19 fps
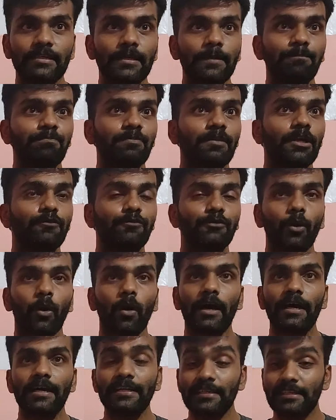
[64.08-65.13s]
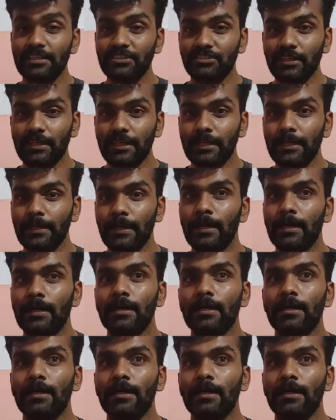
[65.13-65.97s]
say if you are interested in